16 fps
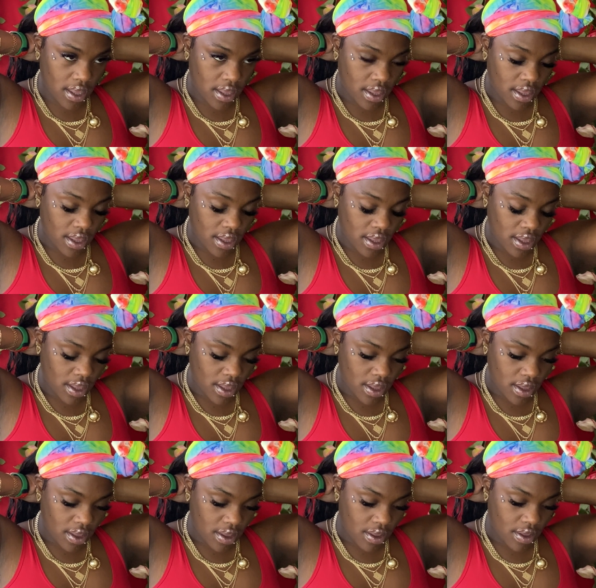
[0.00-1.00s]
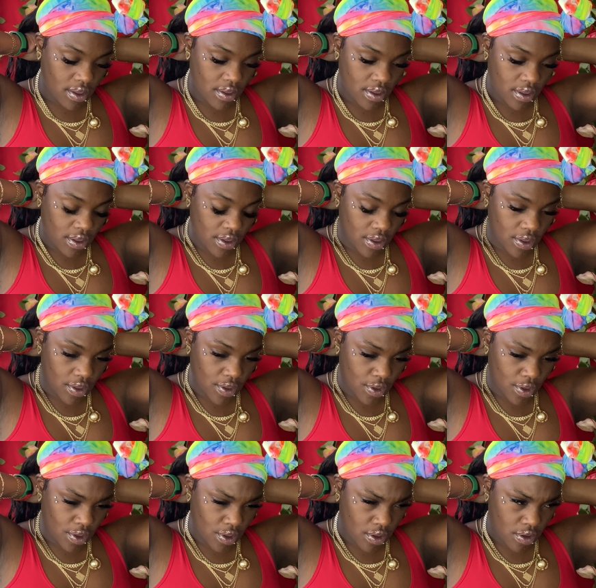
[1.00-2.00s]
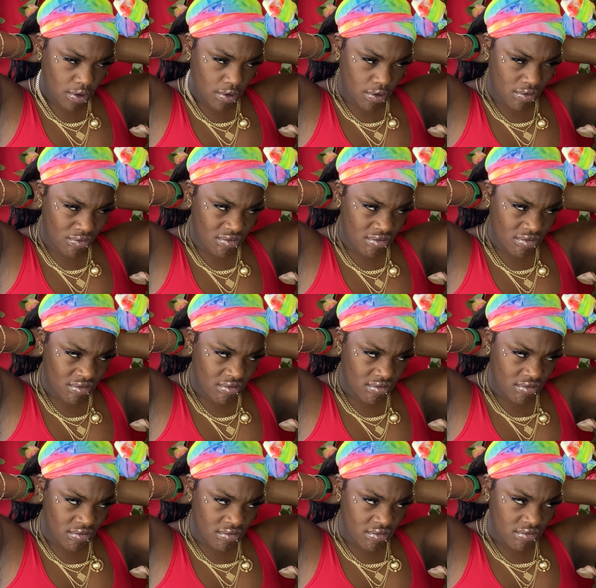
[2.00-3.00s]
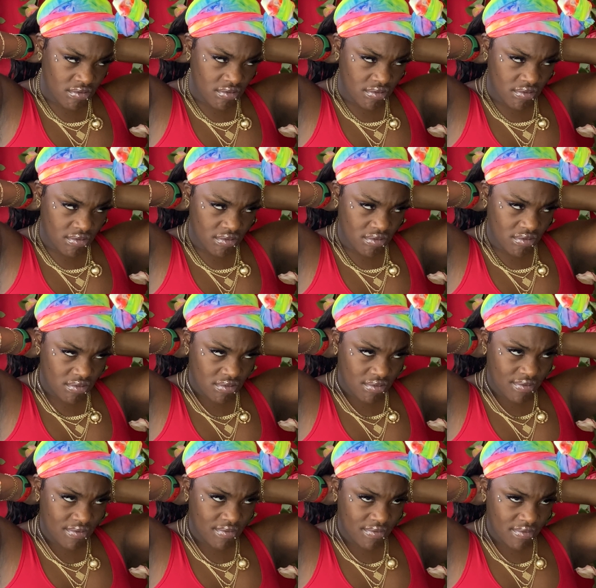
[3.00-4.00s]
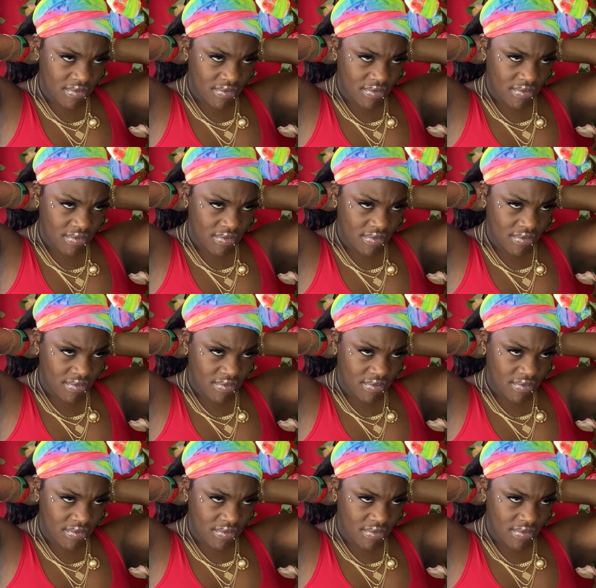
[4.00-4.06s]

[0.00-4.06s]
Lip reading: No one is speaking in this clip.